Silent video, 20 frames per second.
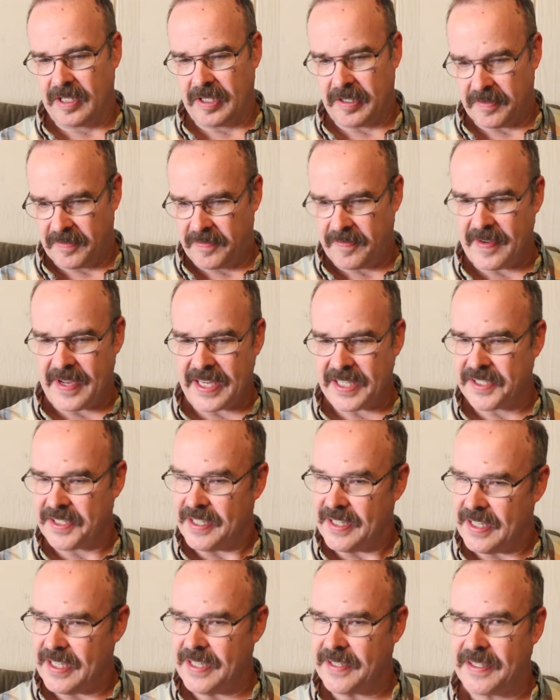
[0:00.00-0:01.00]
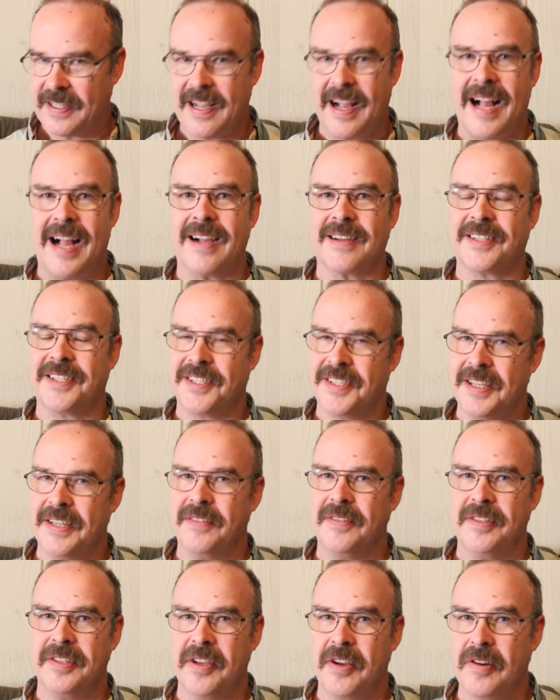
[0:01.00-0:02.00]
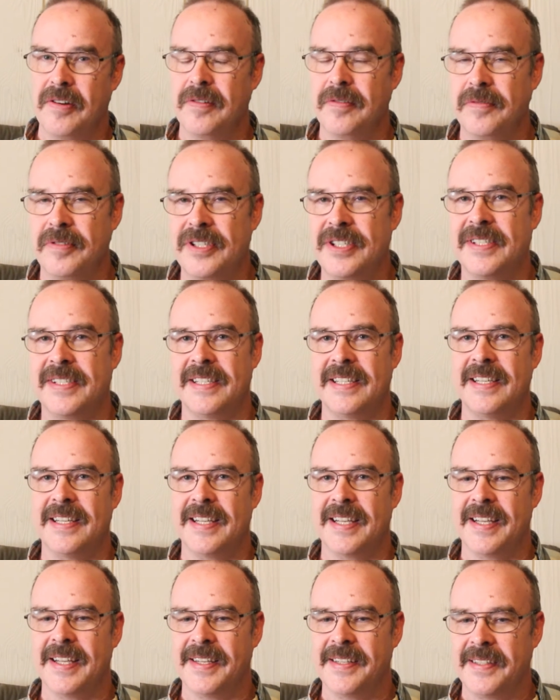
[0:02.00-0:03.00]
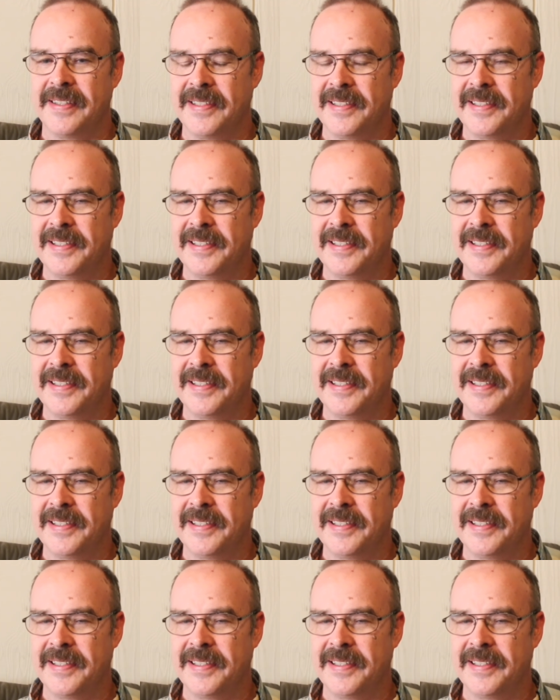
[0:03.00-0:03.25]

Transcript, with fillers: confess any cognizant known sin.